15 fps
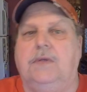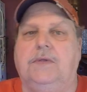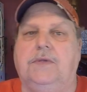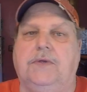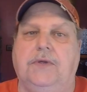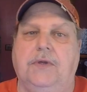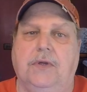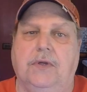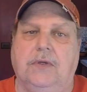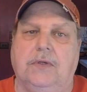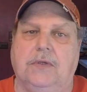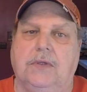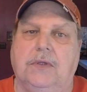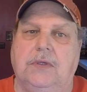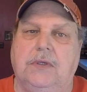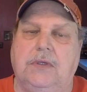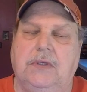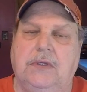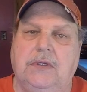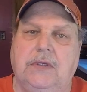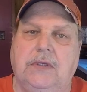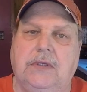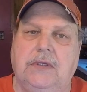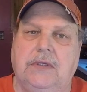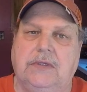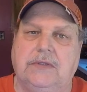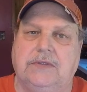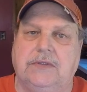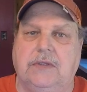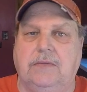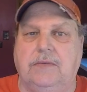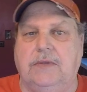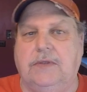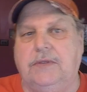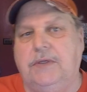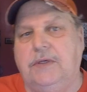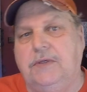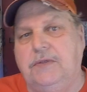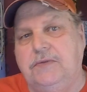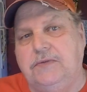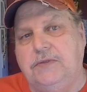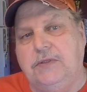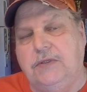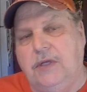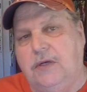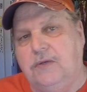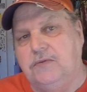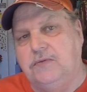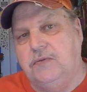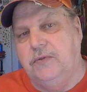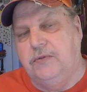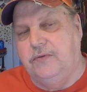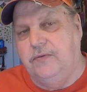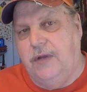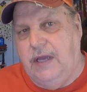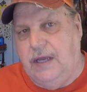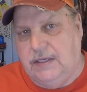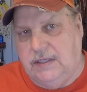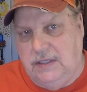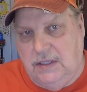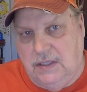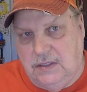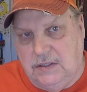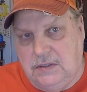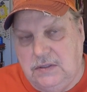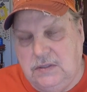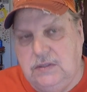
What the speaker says: here is some of the do's and don'ts with dry kilning.